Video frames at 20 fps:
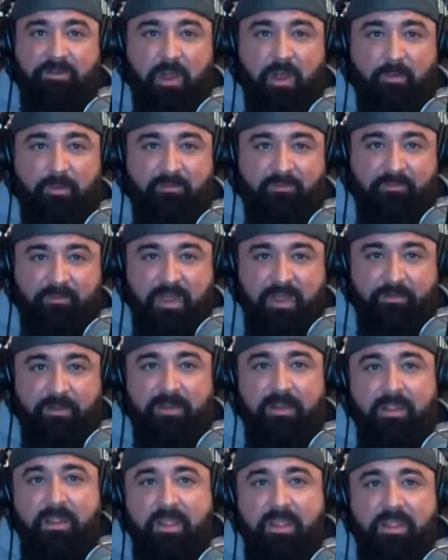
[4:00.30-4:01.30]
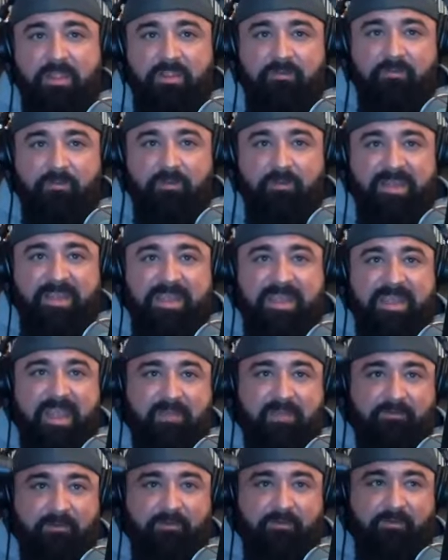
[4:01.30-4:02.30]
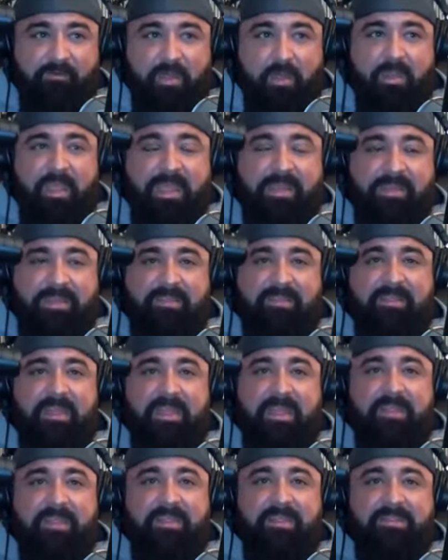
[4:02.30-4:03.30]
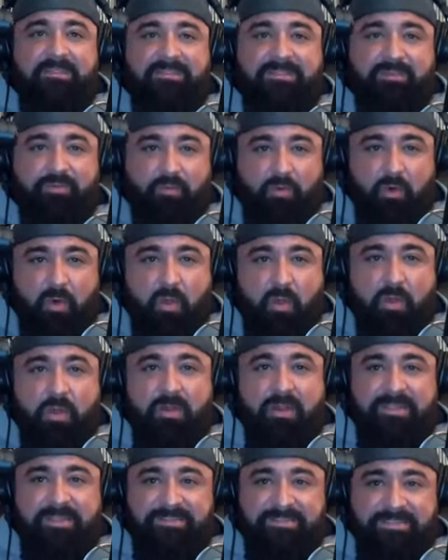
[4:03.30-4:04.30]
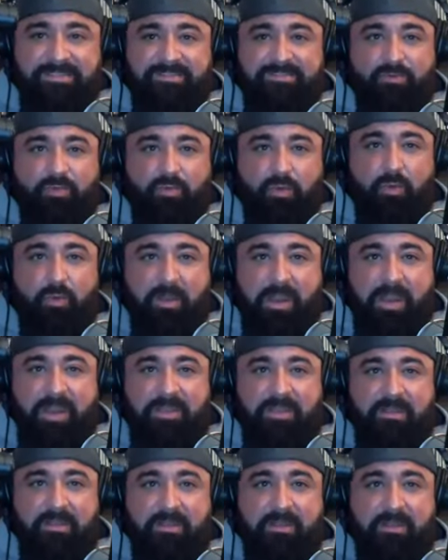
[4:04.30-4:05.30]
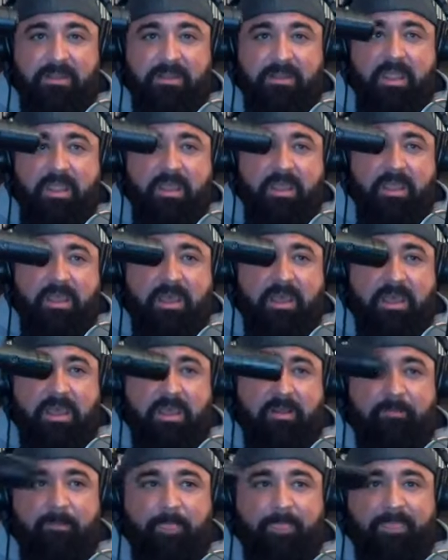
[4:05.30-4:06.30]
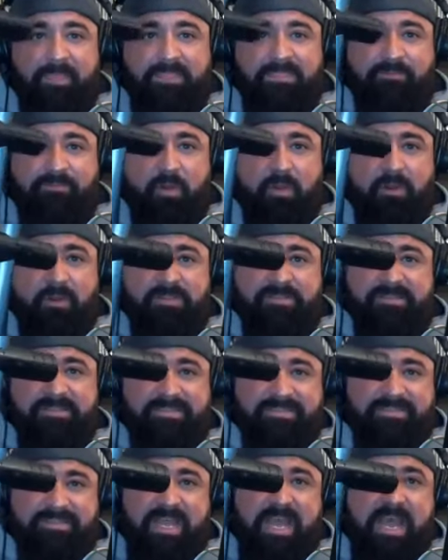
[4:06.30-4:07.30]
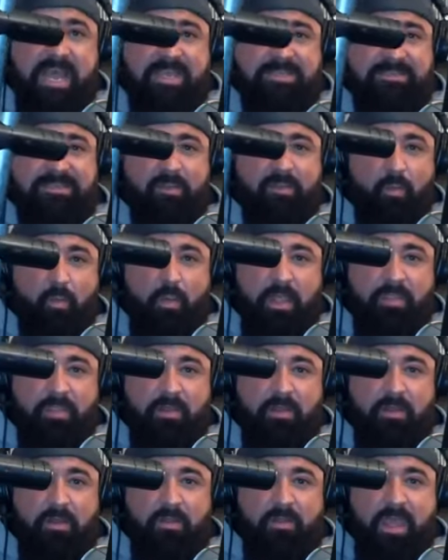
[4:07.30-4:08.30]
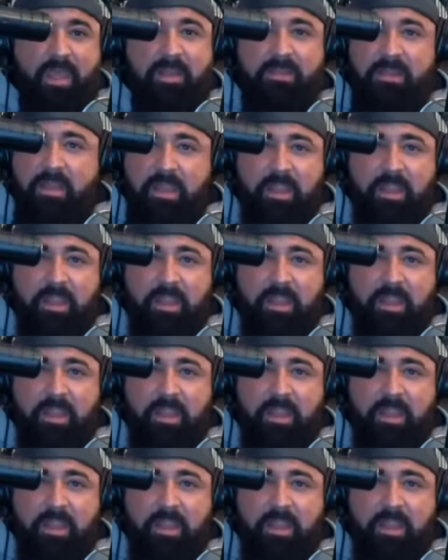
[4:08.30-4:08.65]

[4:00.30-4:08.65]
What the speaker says: carbon fiber. You've really never felt anything as strong as this tool right here. As far as the size and the width and all that,